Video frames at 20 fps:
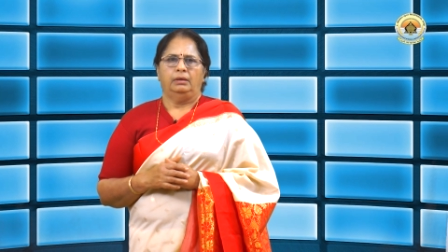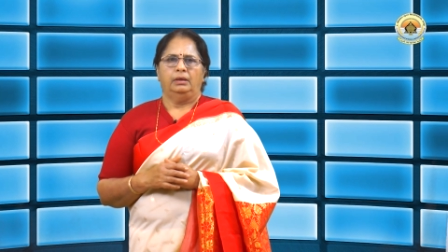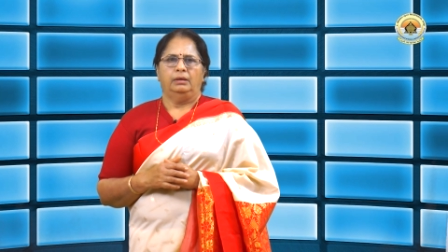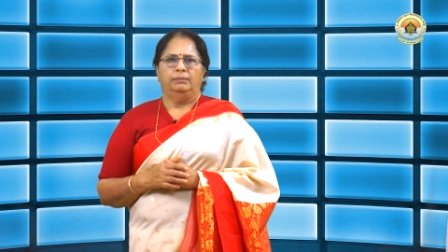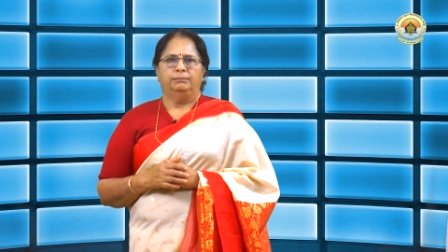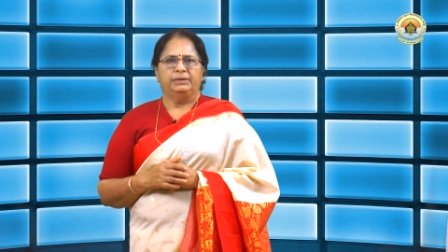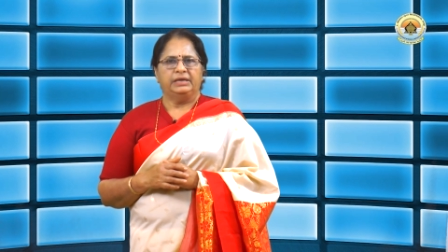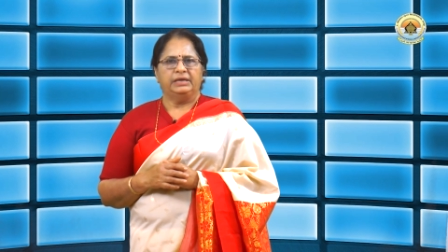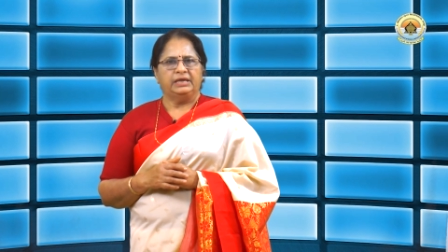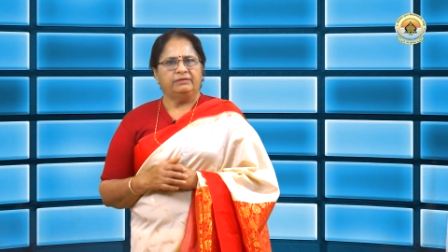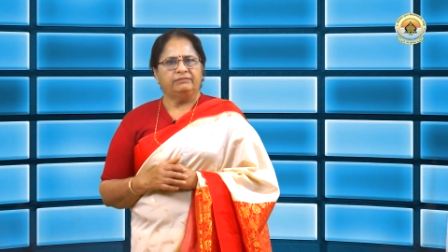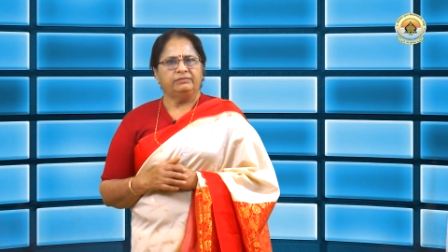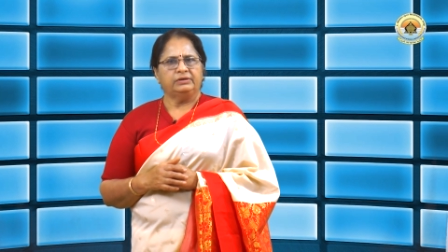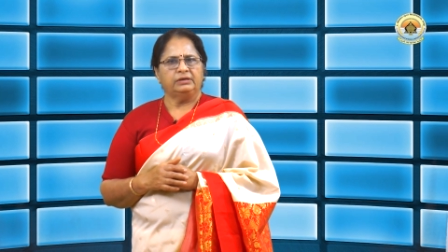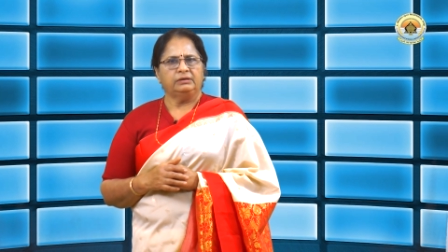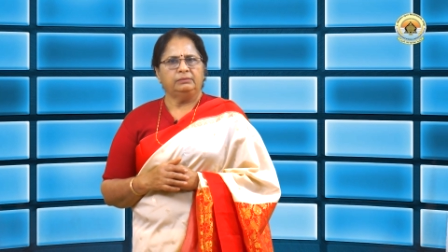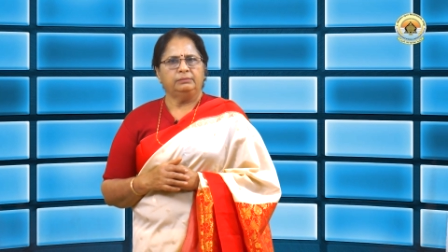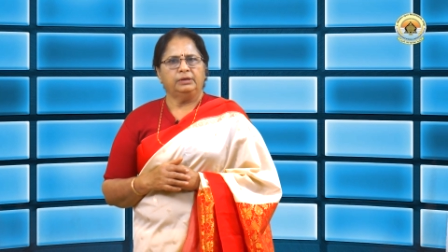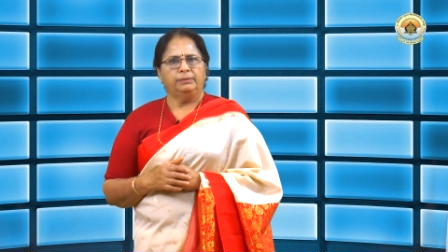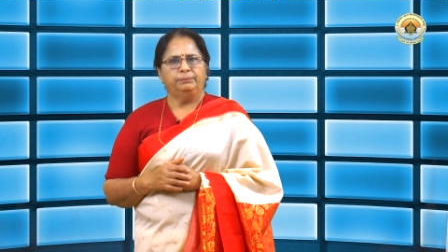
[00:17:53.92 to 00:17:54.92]

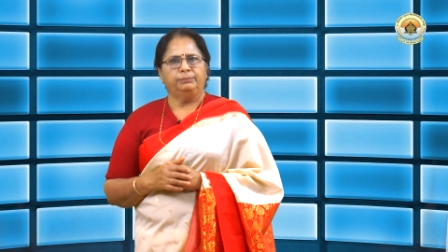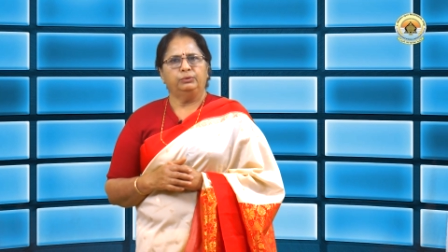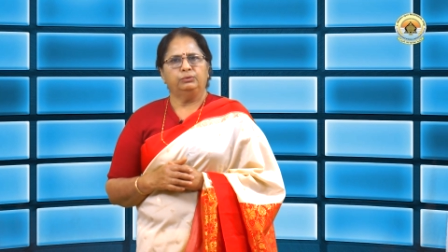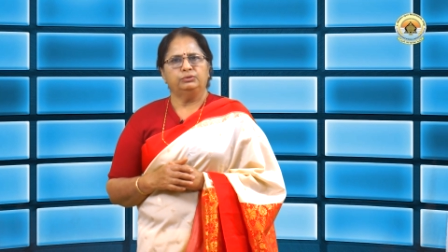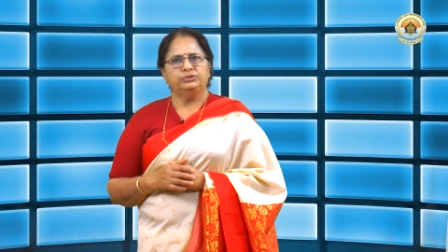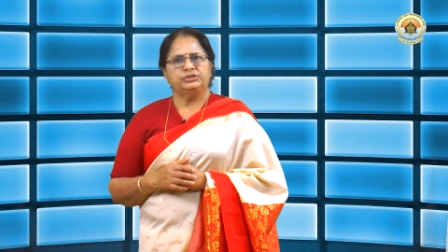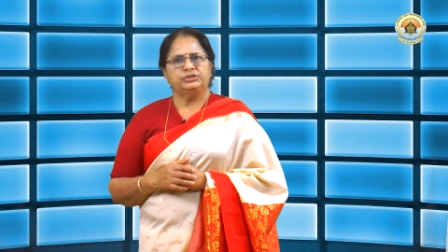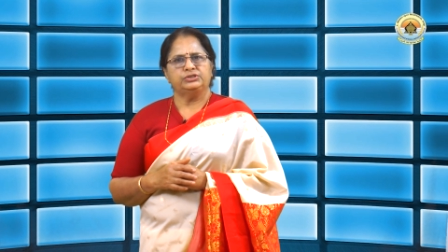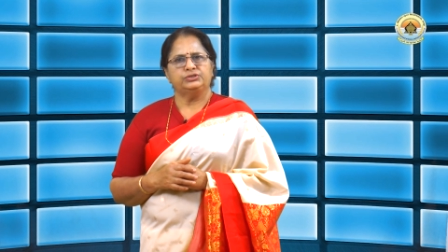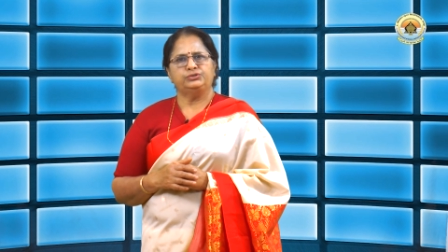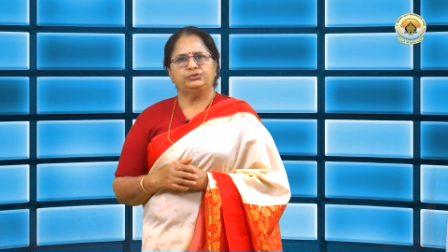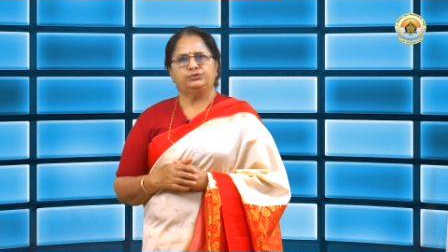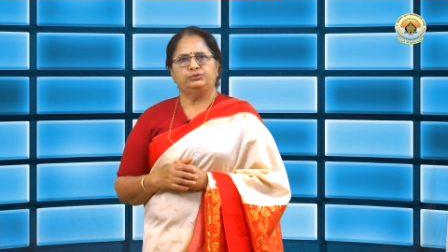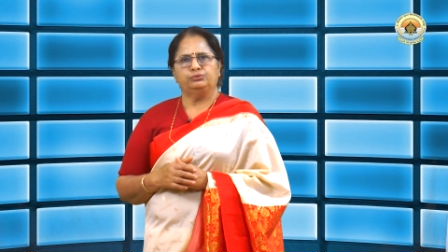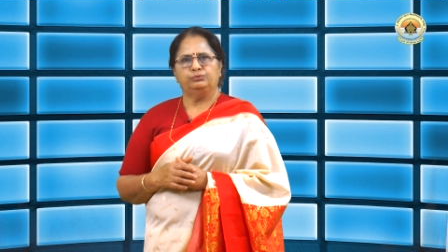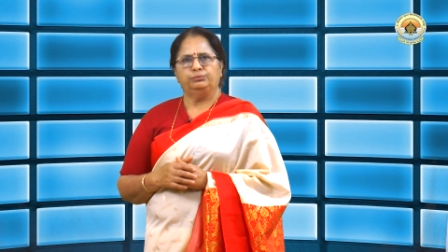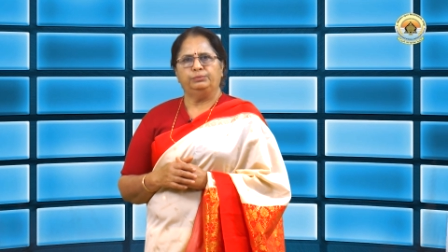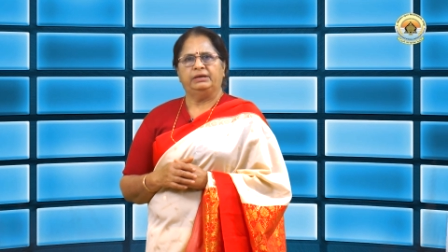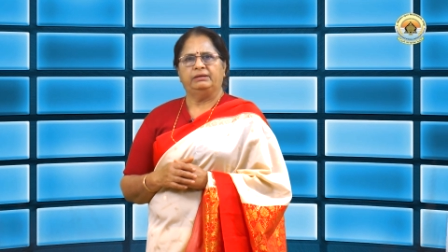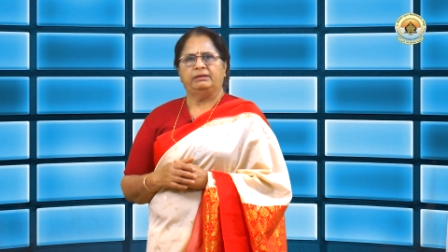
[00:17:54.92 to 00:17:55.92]
Behavioral approaches
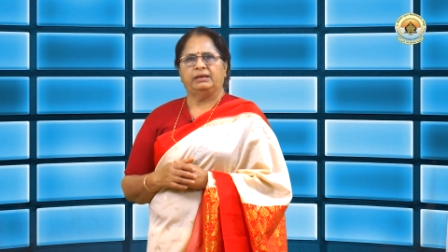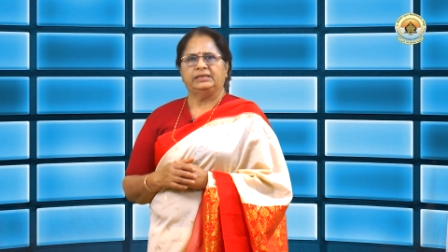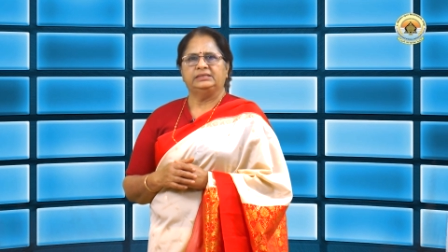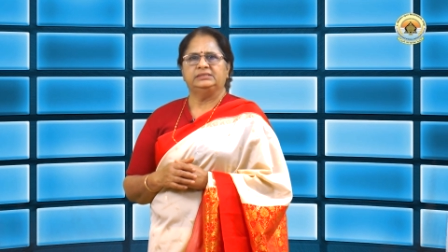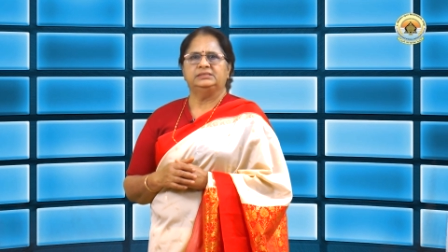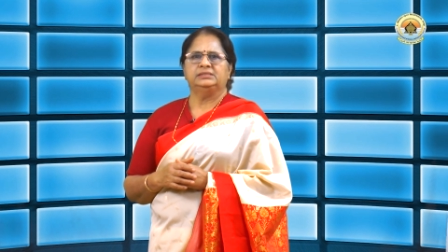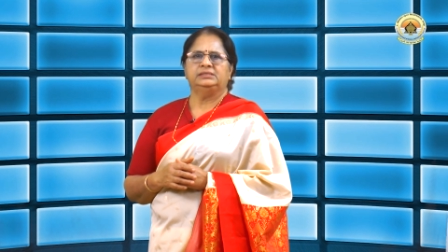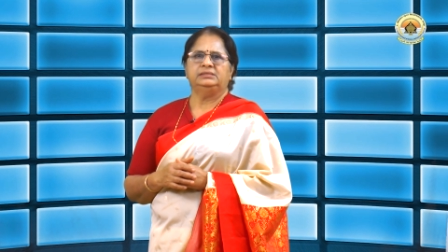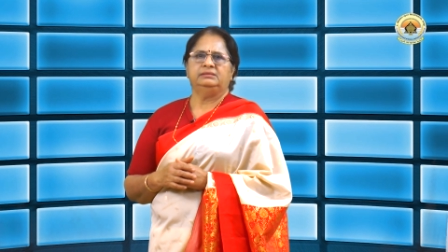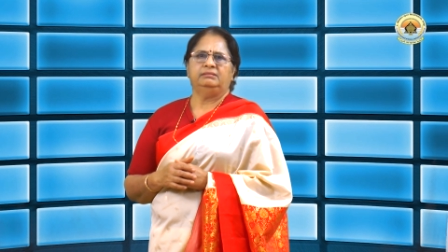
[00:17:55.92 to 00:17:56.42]
to marital